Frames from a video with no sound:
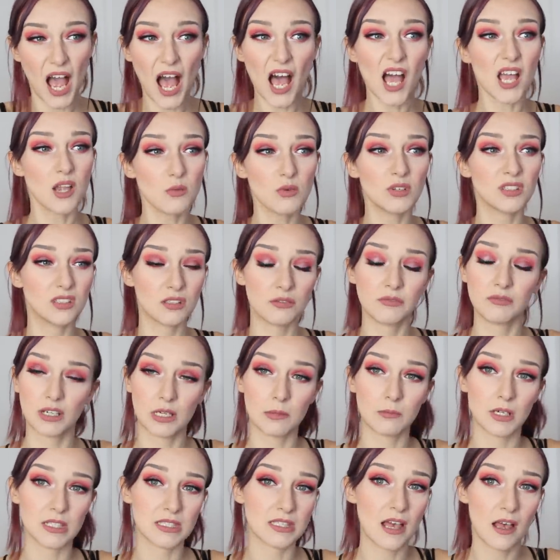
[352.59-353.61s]
I would
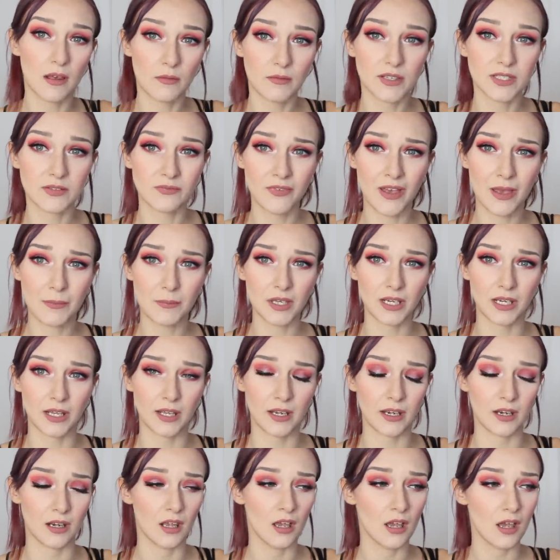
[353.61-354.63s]
define myself as
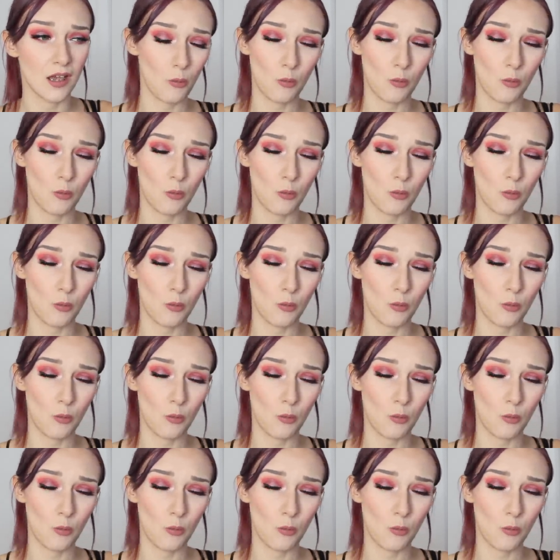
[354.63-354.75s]
feminine.